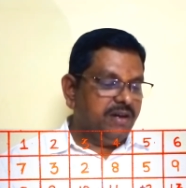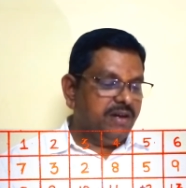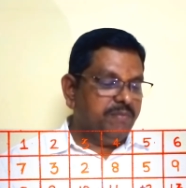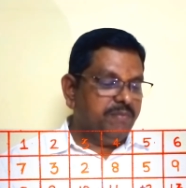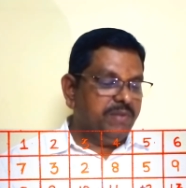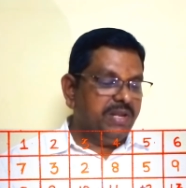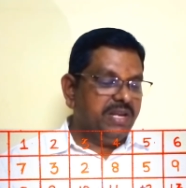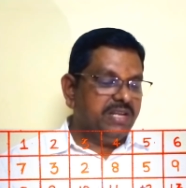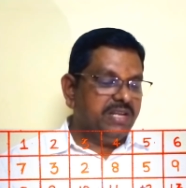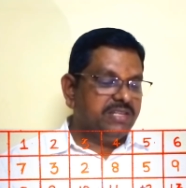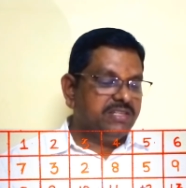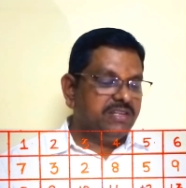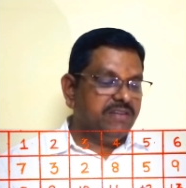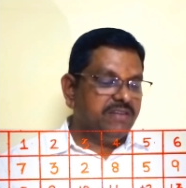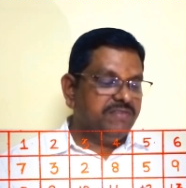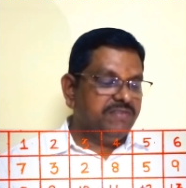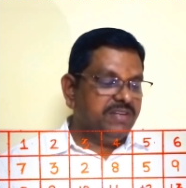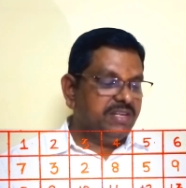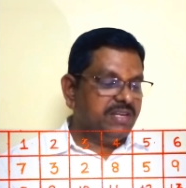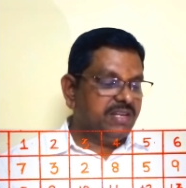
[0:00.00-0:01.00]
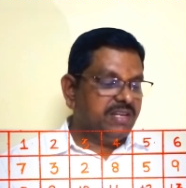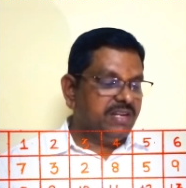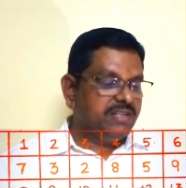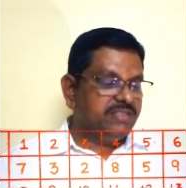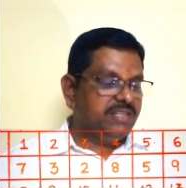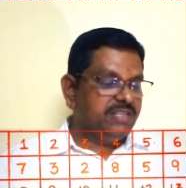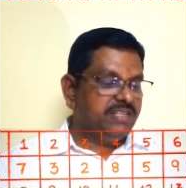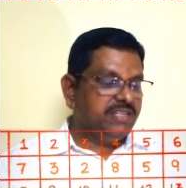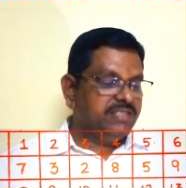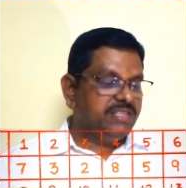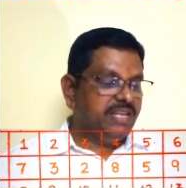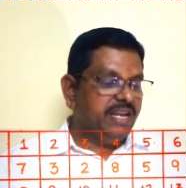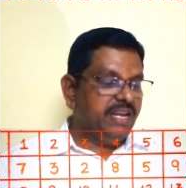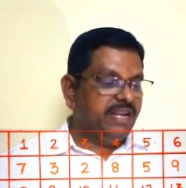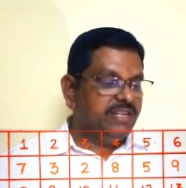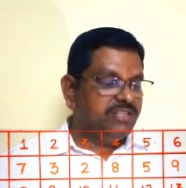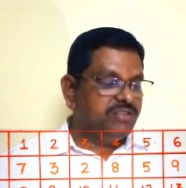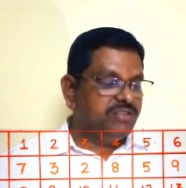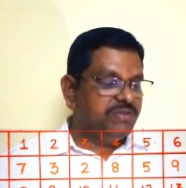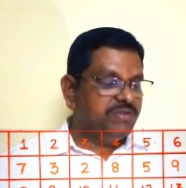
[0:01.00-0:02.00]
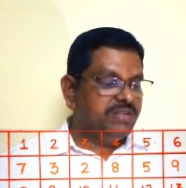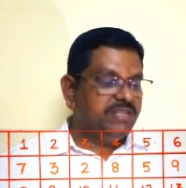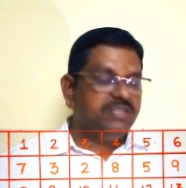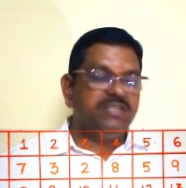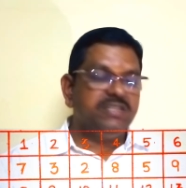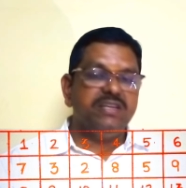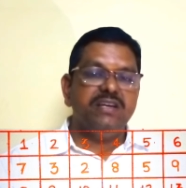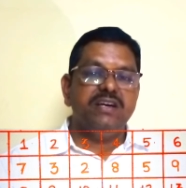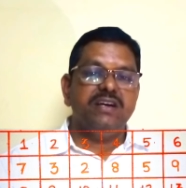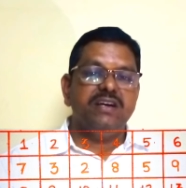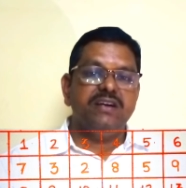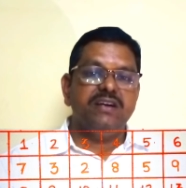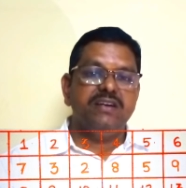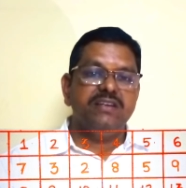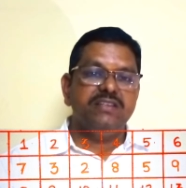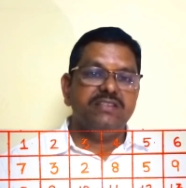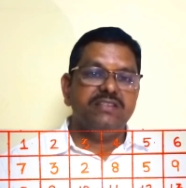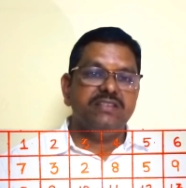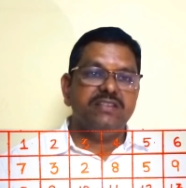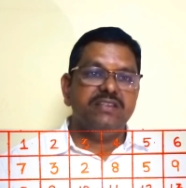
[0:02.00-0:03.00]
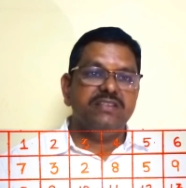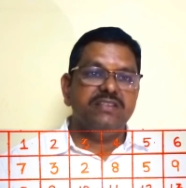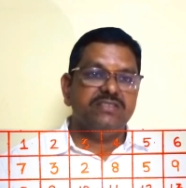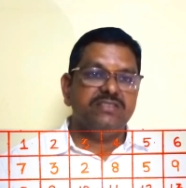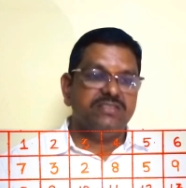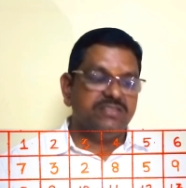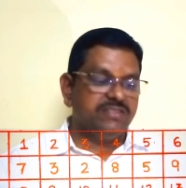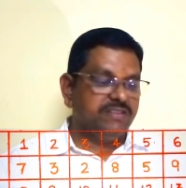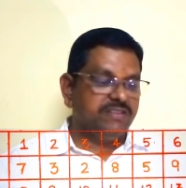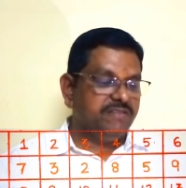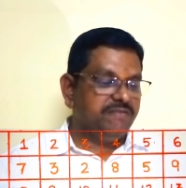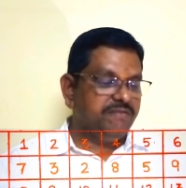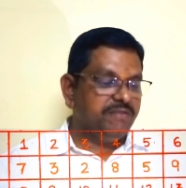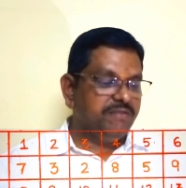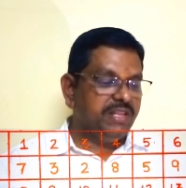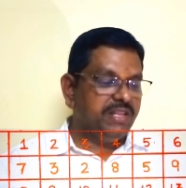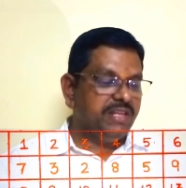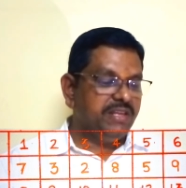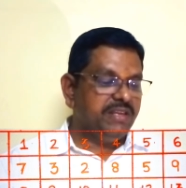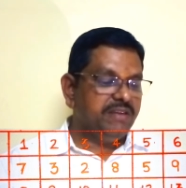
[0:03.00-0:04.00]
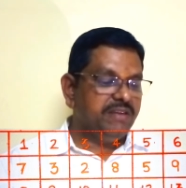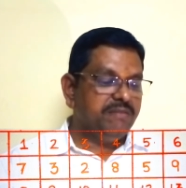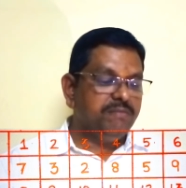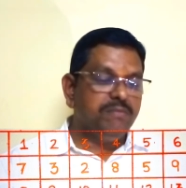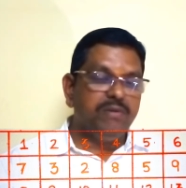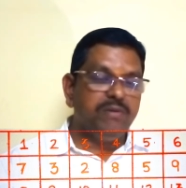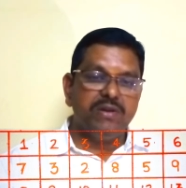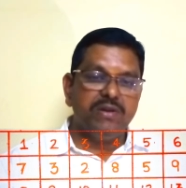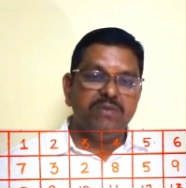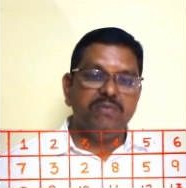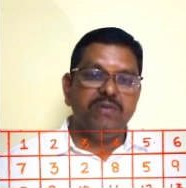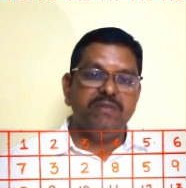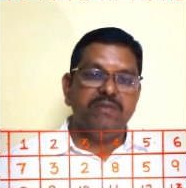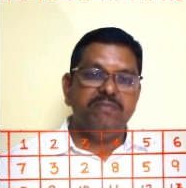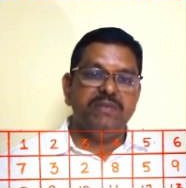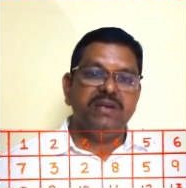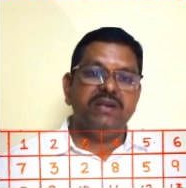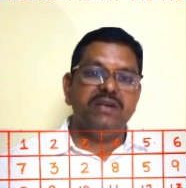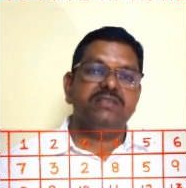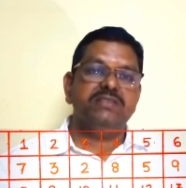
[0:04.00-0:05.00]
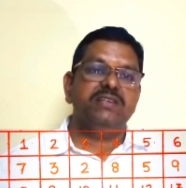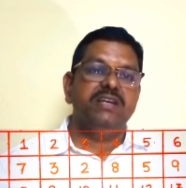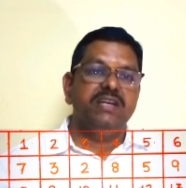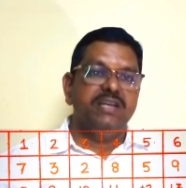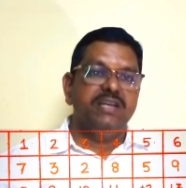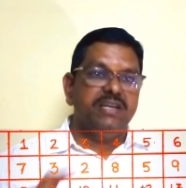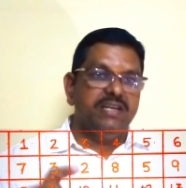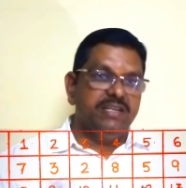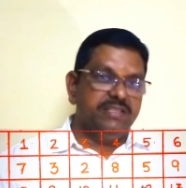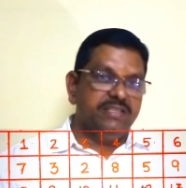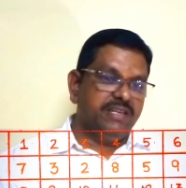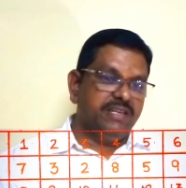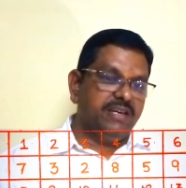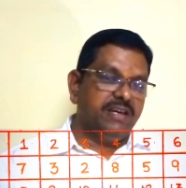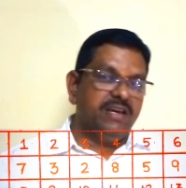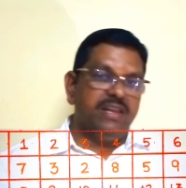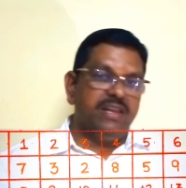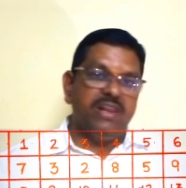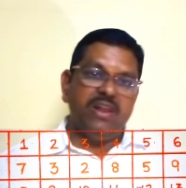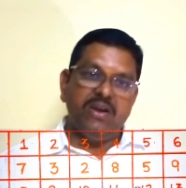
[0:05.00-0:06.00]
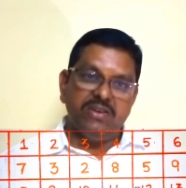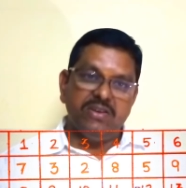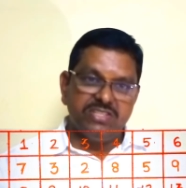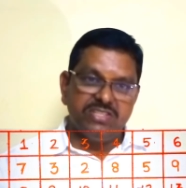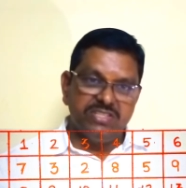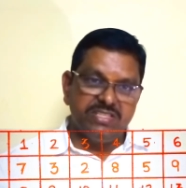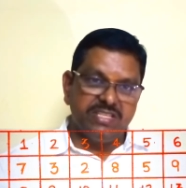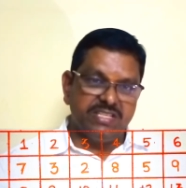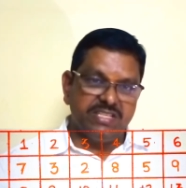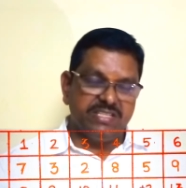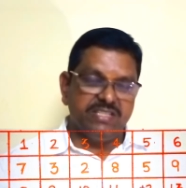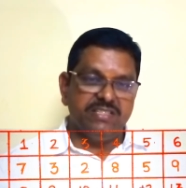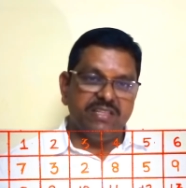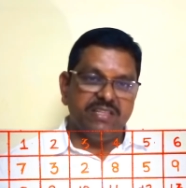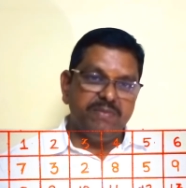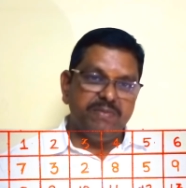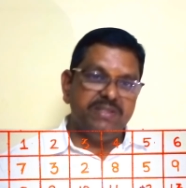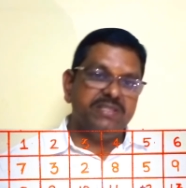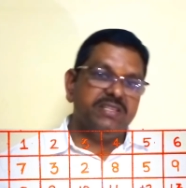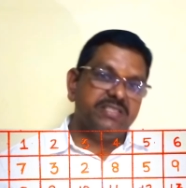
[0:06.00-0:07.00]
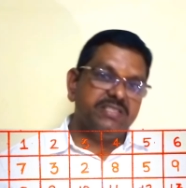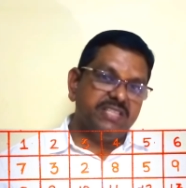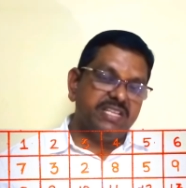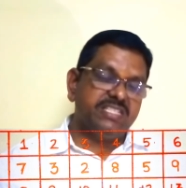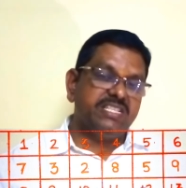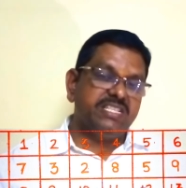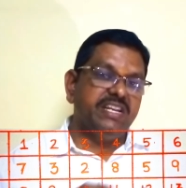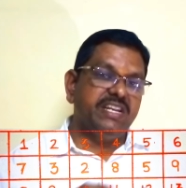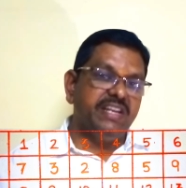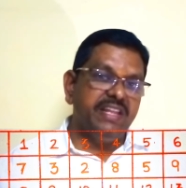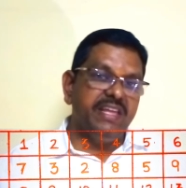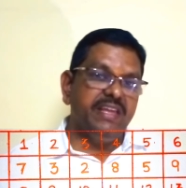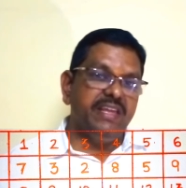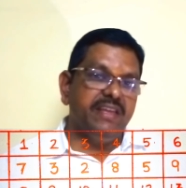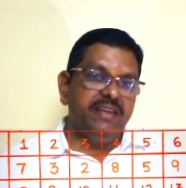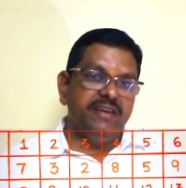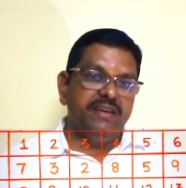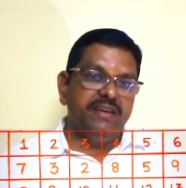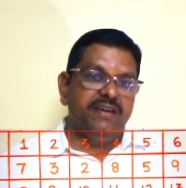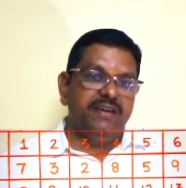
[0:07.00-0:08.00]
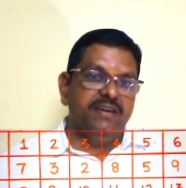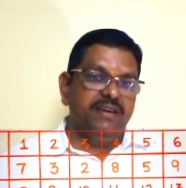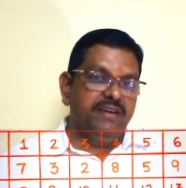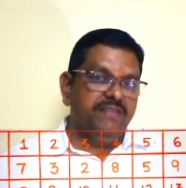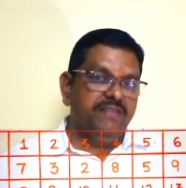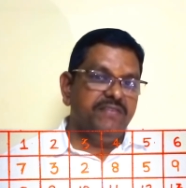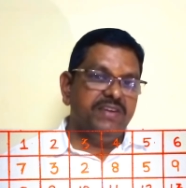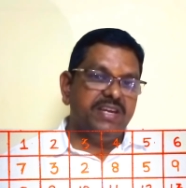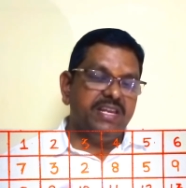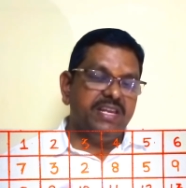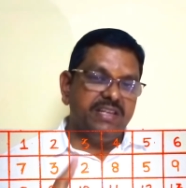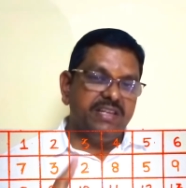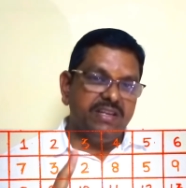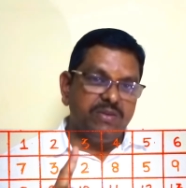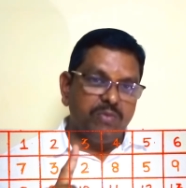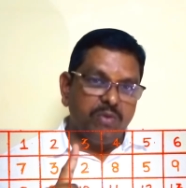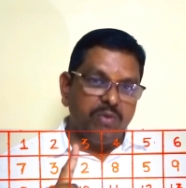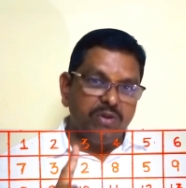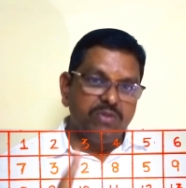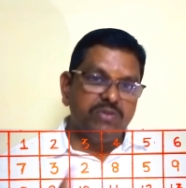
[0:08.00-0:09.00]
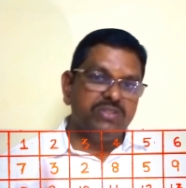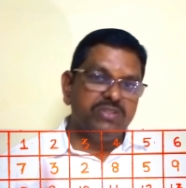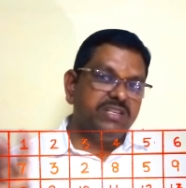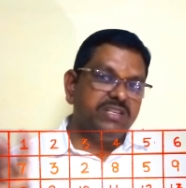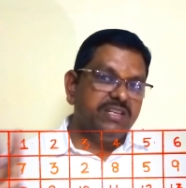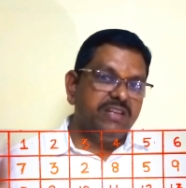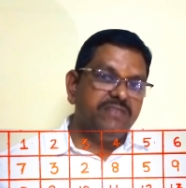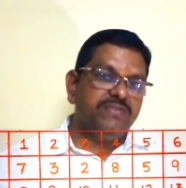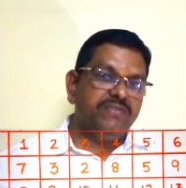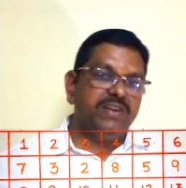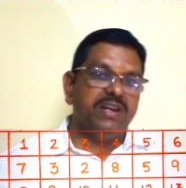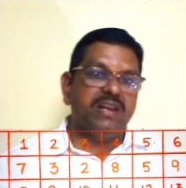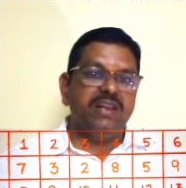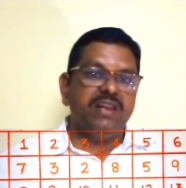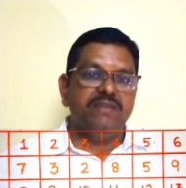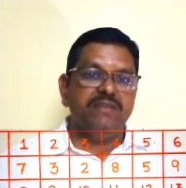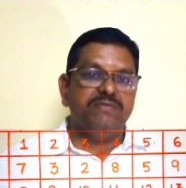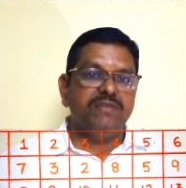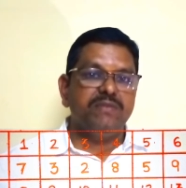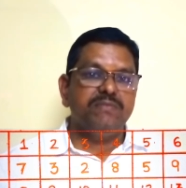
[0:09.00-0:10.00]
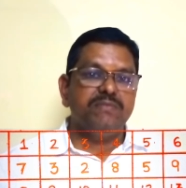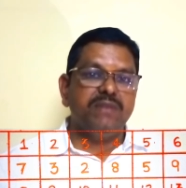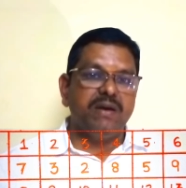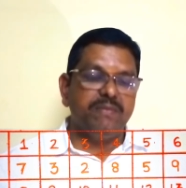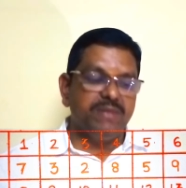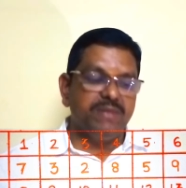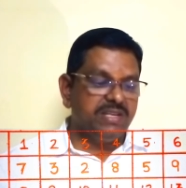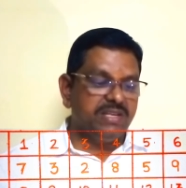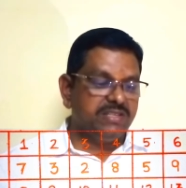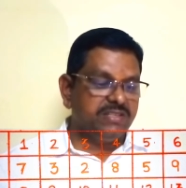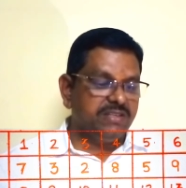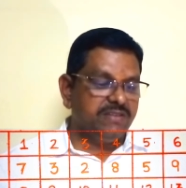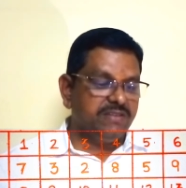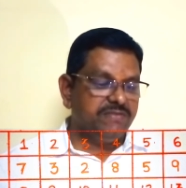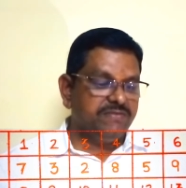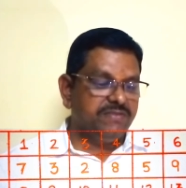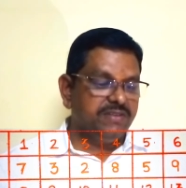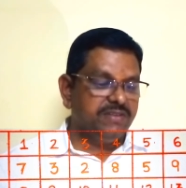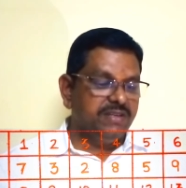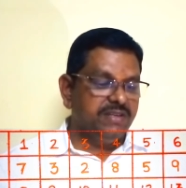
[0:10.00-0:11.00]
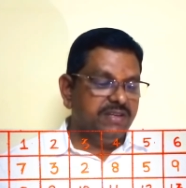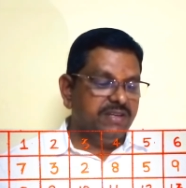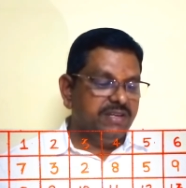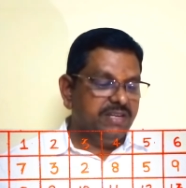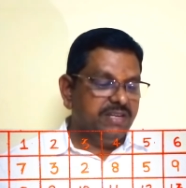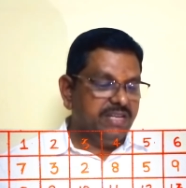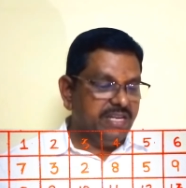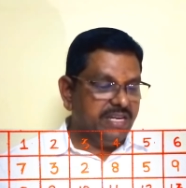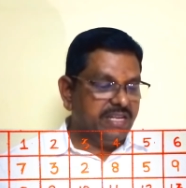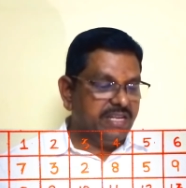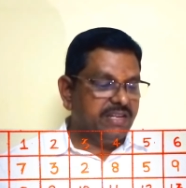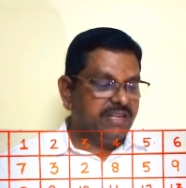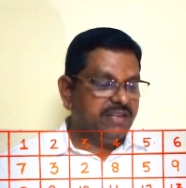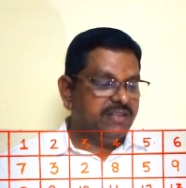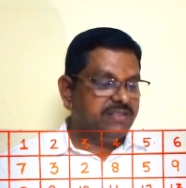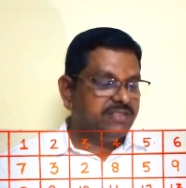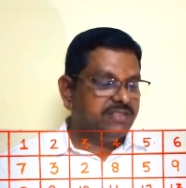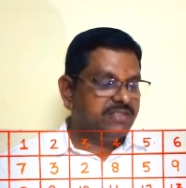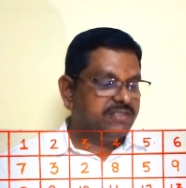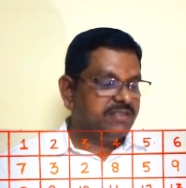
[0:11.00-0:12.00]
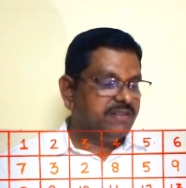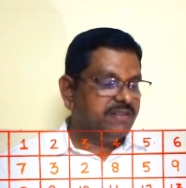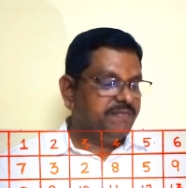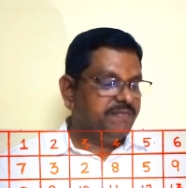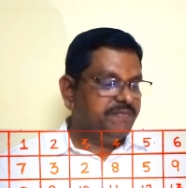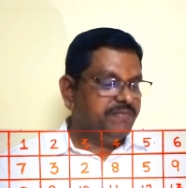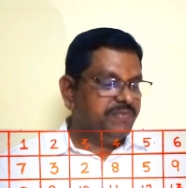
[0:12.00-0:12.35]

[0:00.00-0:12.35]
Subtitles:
Application of integral, that is 8th unit. It is very important one, because the last section, that means the section D, we can get 1 question definitely from application of integrals.